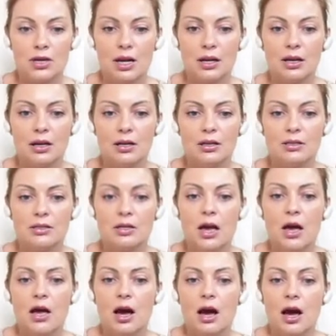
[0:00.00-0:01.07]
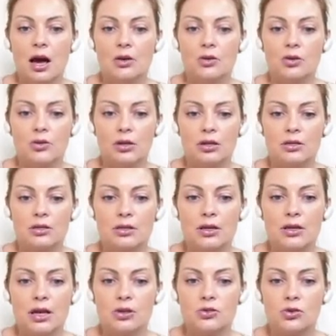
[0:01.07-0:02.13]
few seconds. Uh, you can
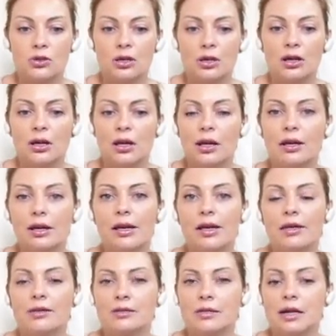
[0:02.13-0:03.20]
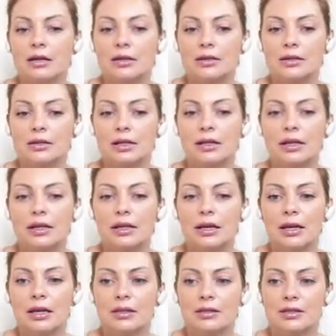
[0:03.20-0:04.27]
schedule the cleaning, start the
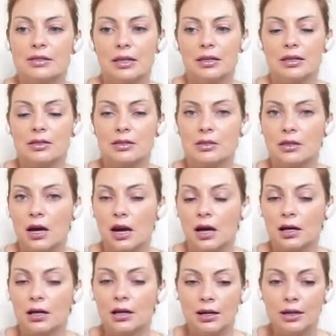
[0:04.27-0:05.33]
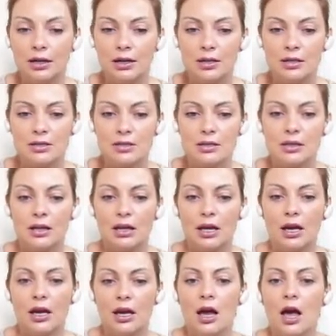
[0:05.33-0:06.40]
cleaning, see the uh, cleaning
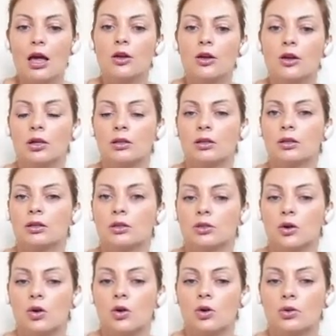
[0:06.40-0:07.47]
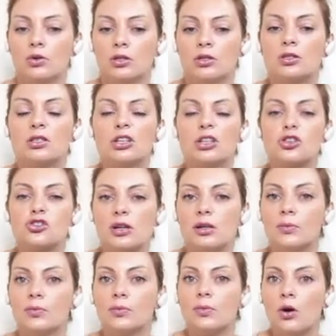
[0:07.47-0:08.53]
history. You can control the
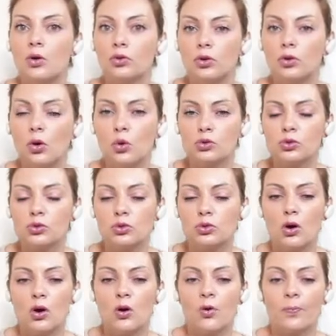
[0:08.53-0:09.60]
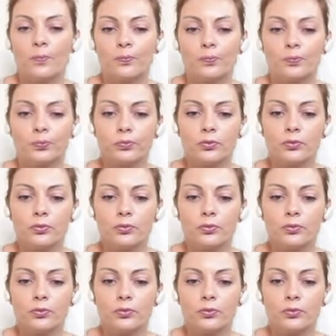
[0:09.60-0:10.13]
suction mode also.